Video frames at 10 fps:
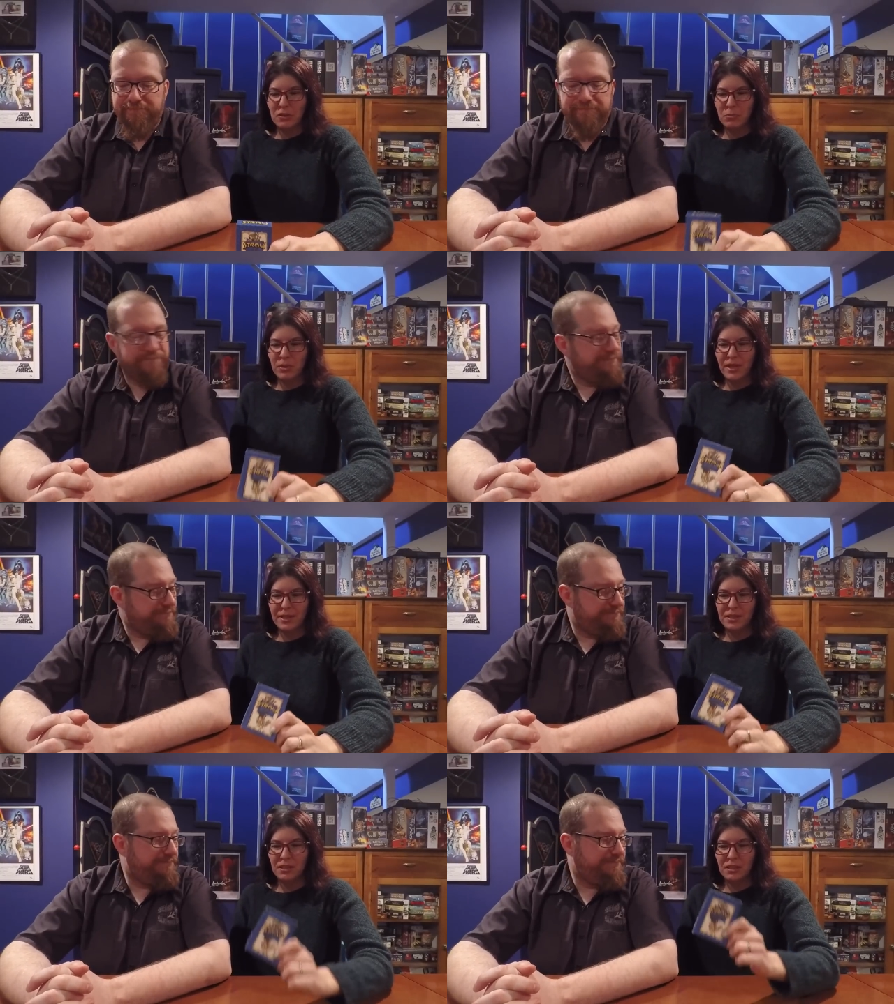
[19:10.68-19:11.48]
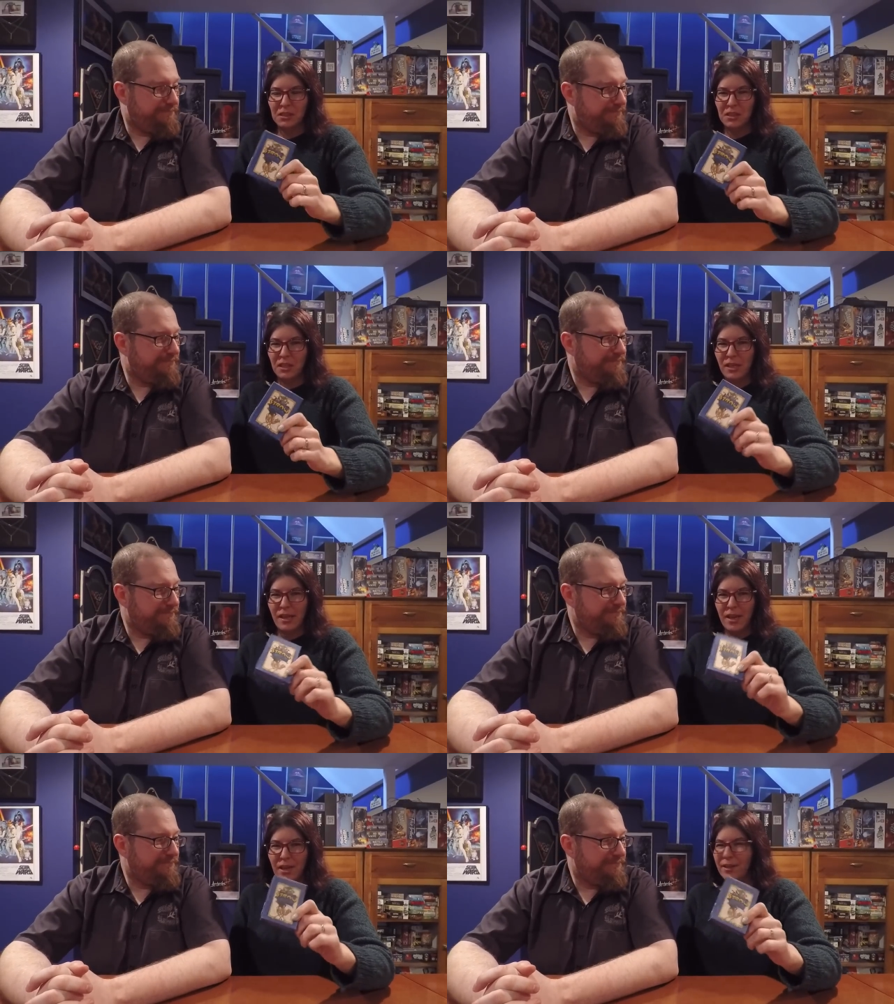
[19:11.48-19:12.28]
Speaker 1: to play,
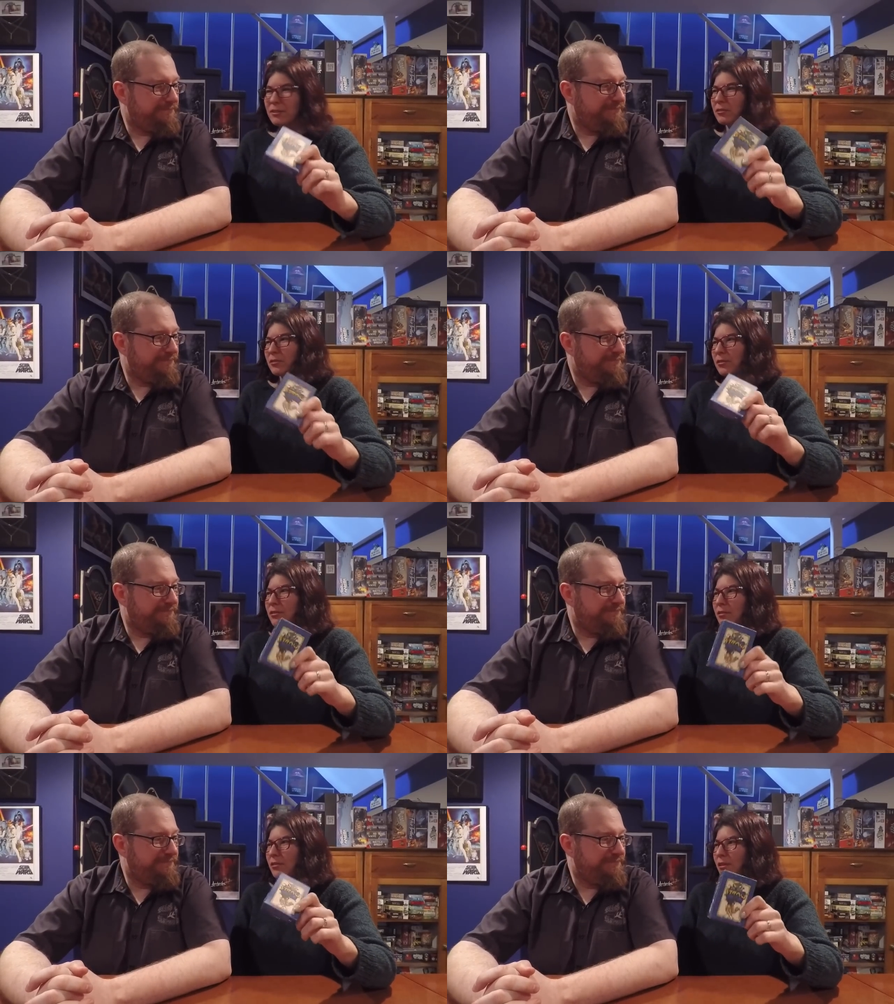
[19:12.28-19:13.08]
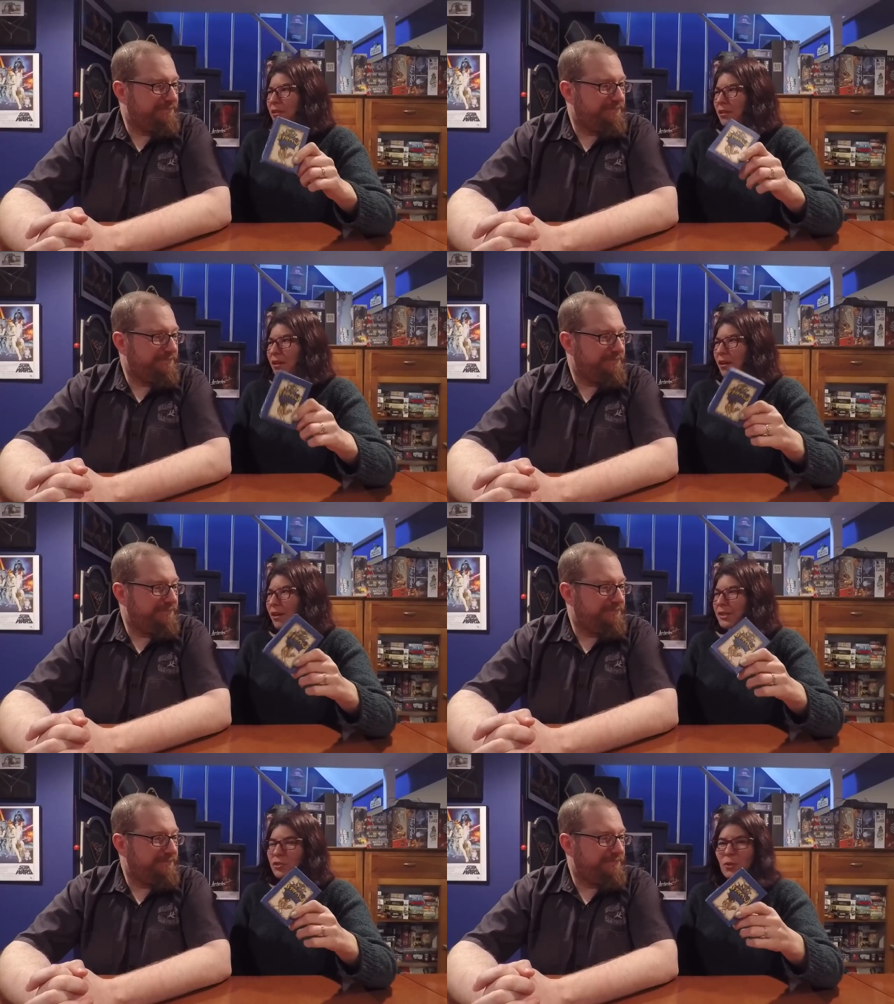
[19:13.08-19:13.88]
and I
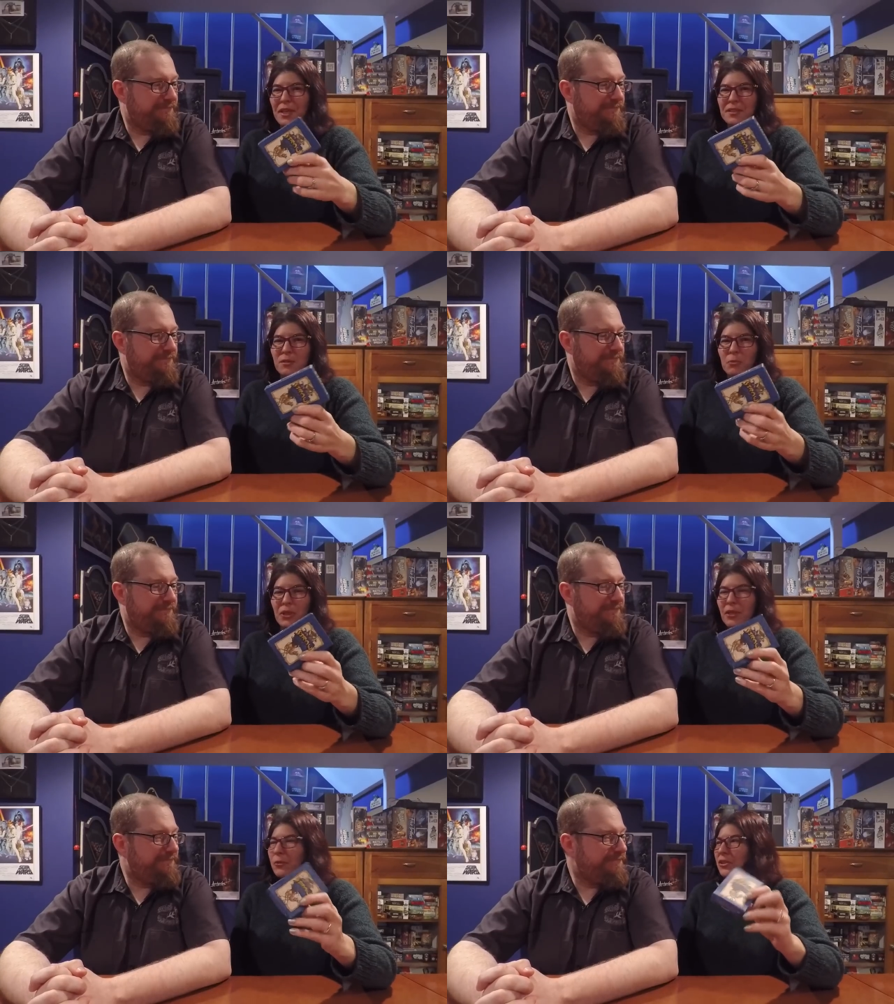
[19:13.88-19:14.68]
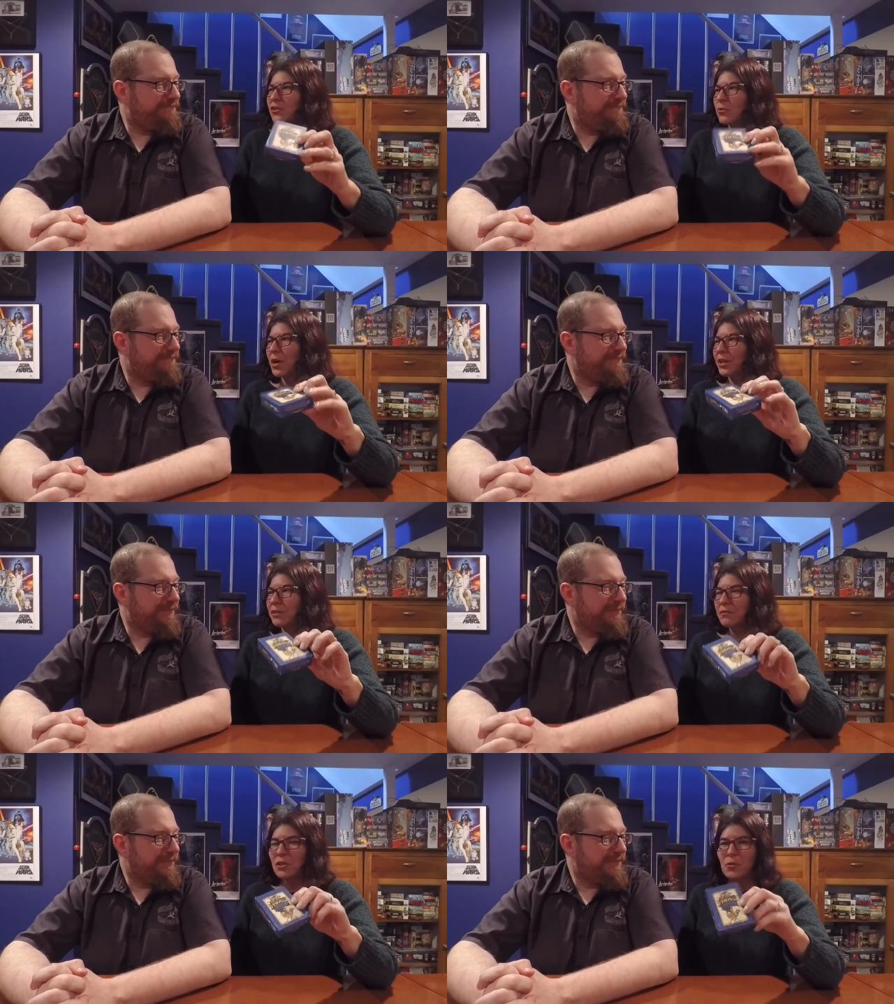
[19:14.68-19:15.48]
do ask to play it once in a while,
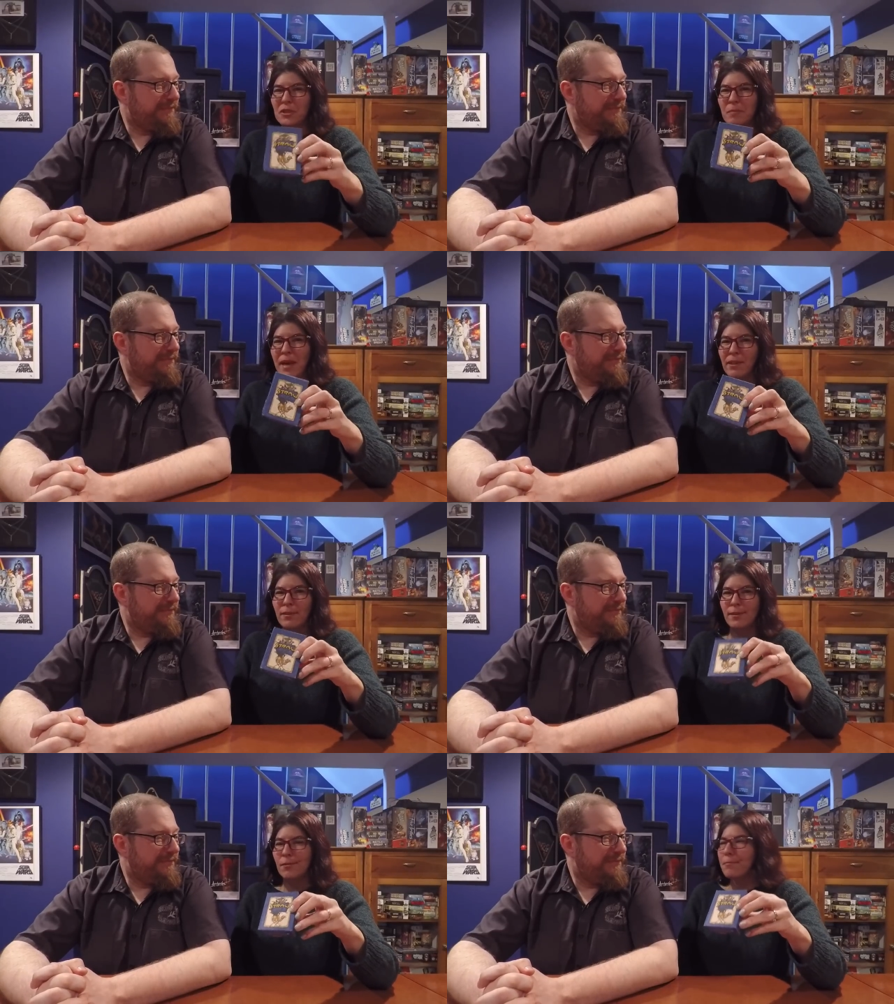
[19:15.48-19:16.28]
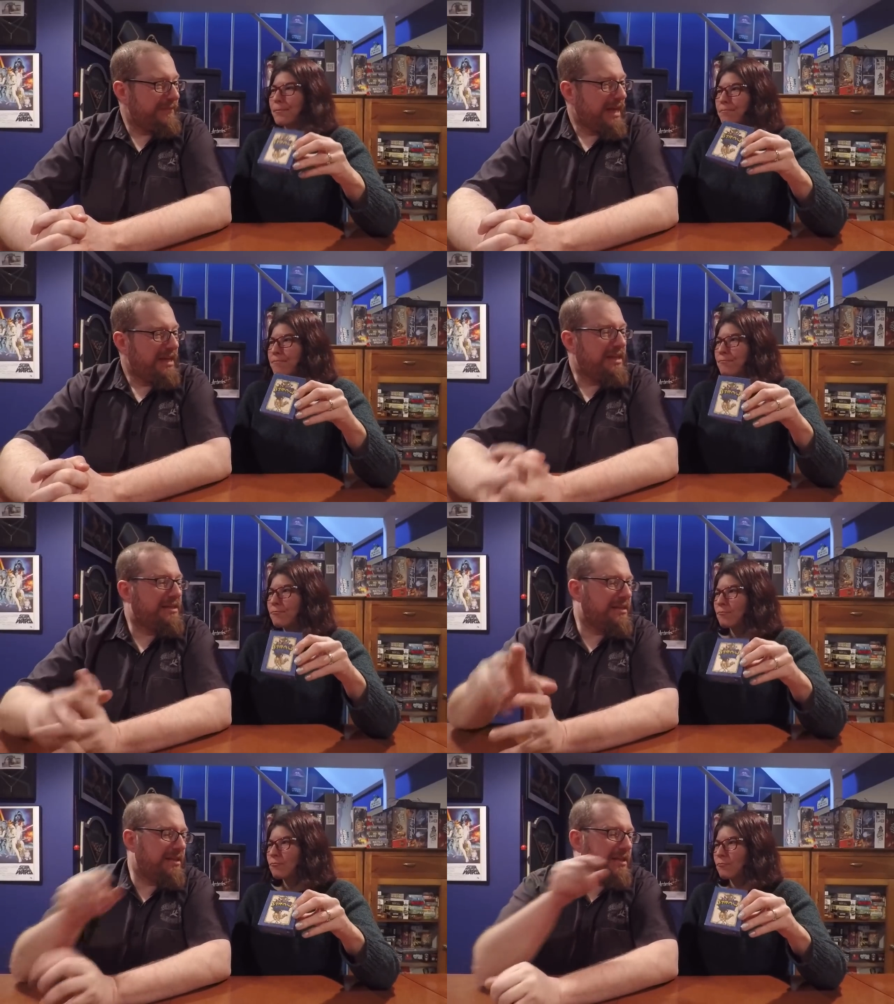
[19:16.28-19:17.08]
even though it's mathy.
Speaker 2: This
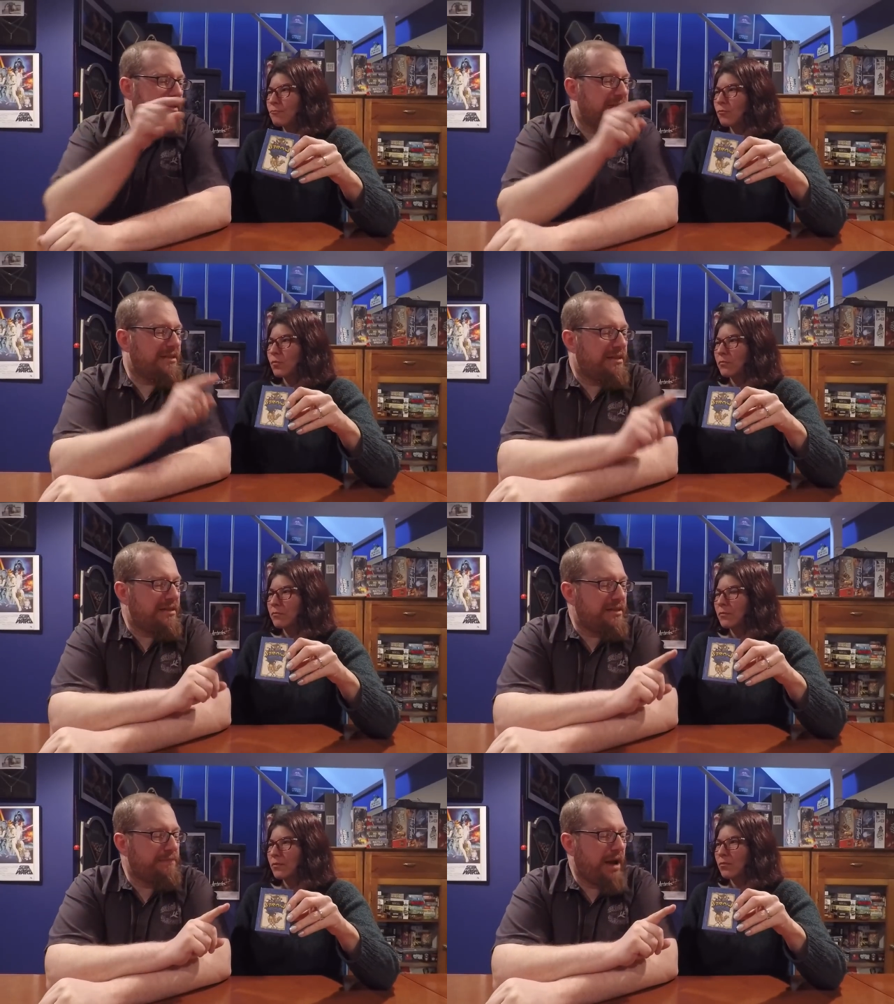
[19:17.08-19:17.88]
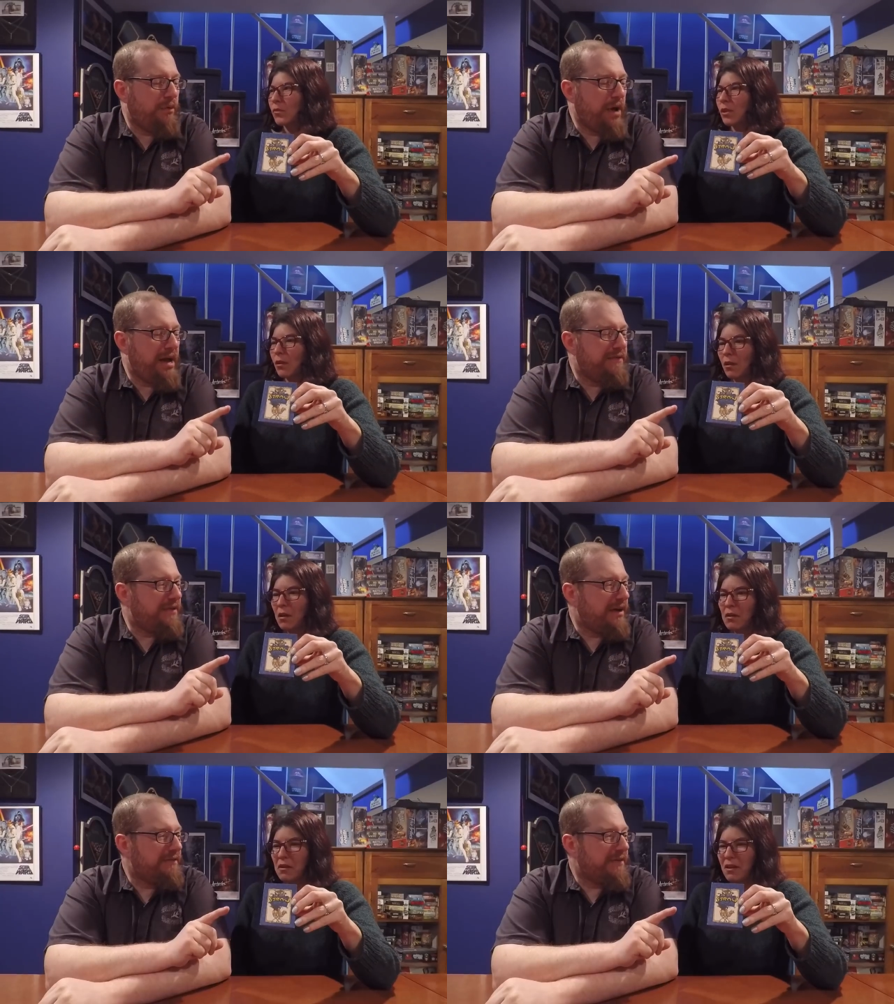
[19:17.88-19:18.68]
is this is this is my way of, of, of